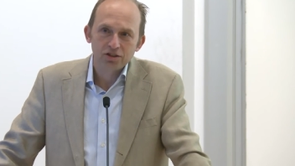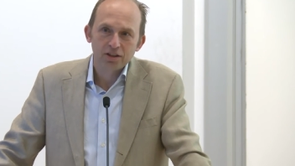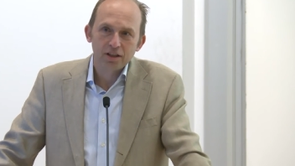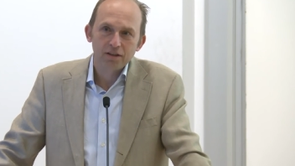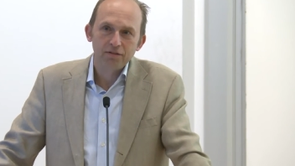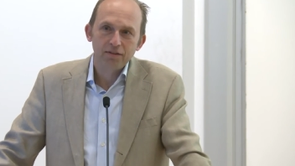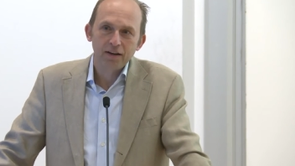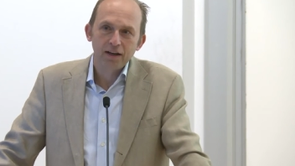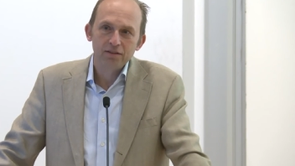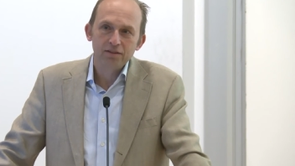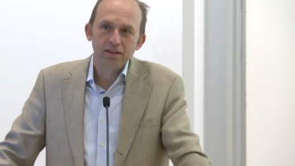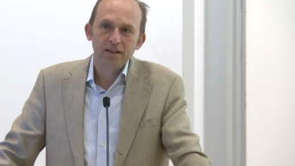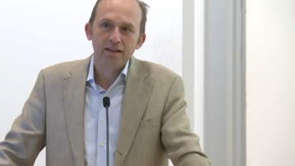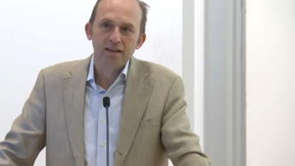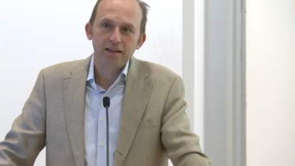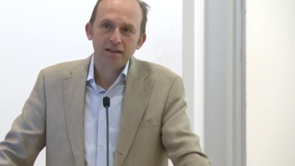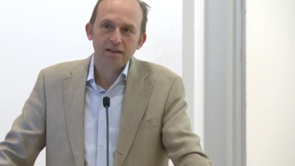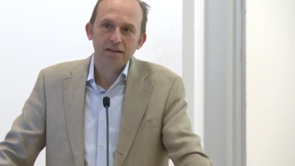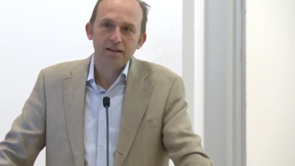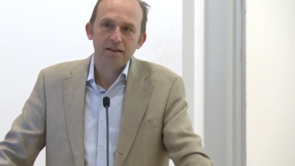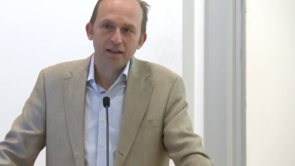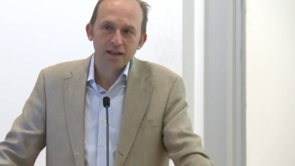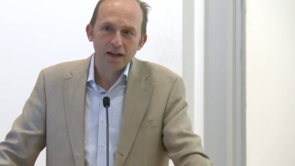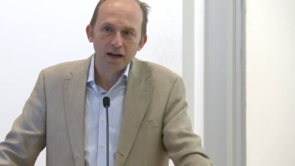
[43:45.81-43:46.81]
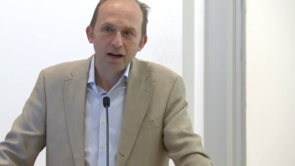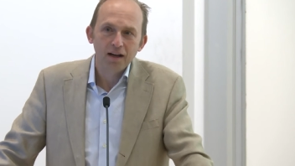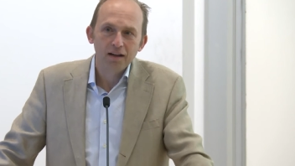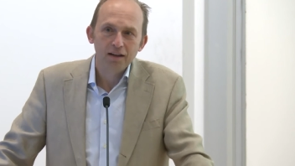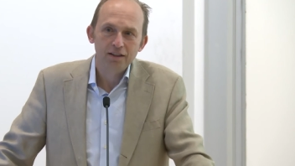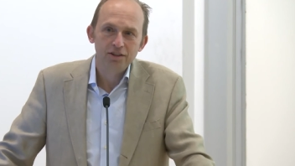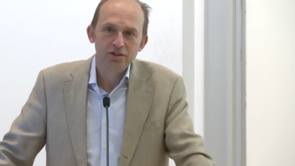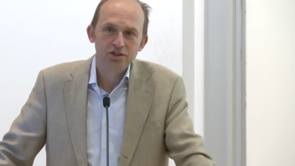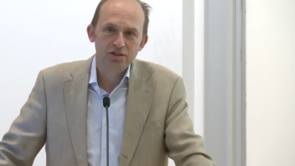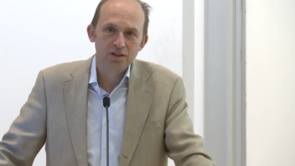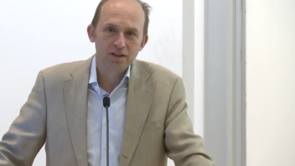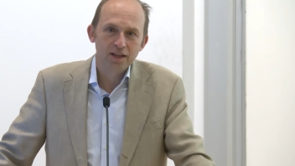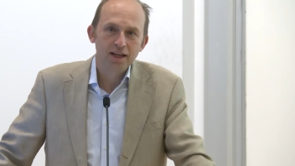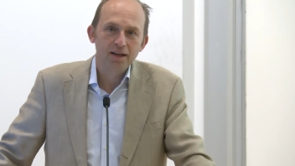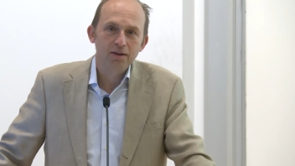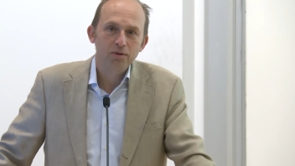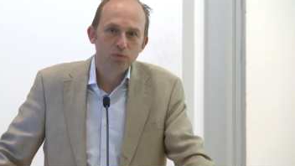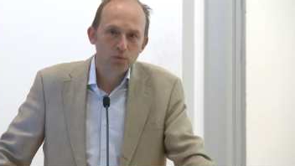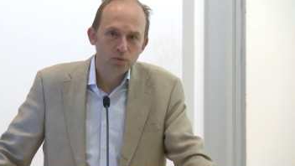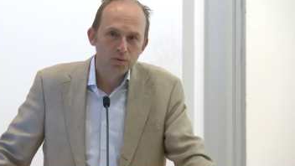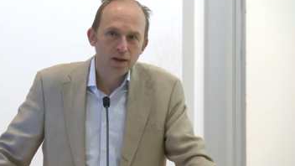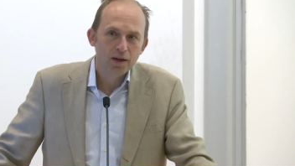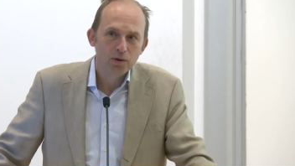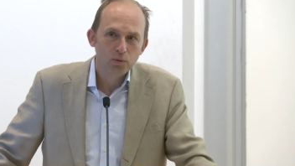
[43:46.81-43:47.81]
they founded a, the college they,
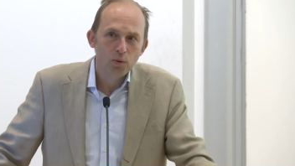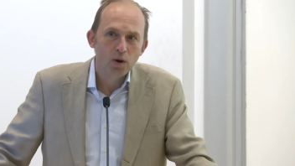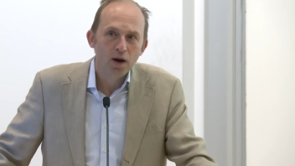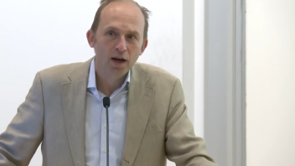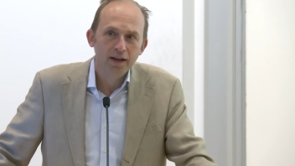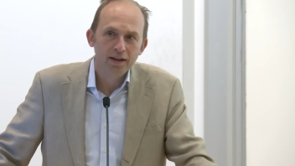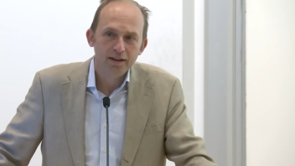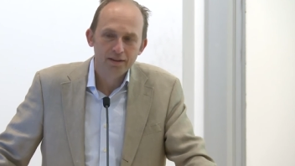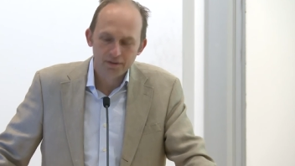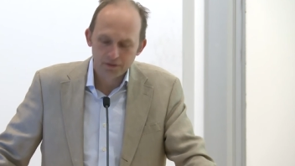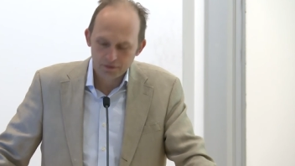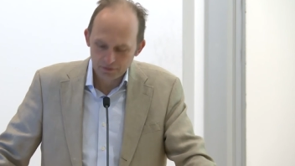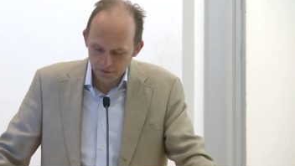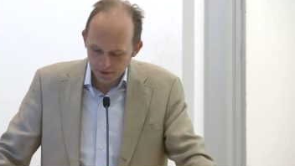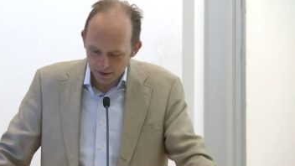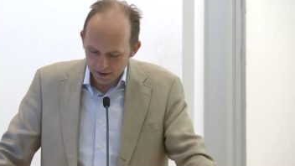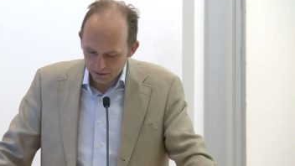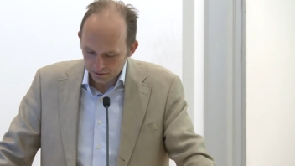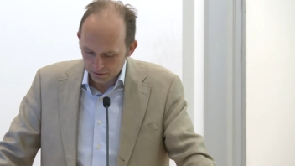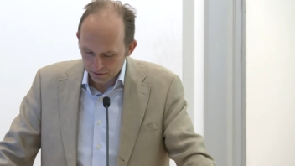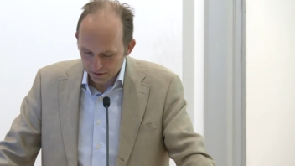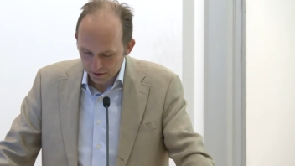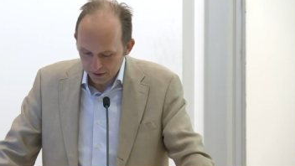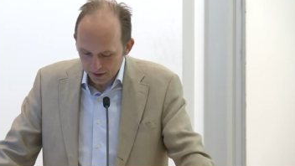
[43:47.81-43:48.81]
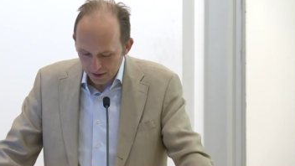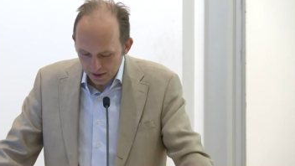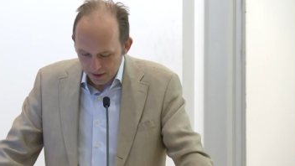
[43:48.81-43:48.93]
they wanted to found.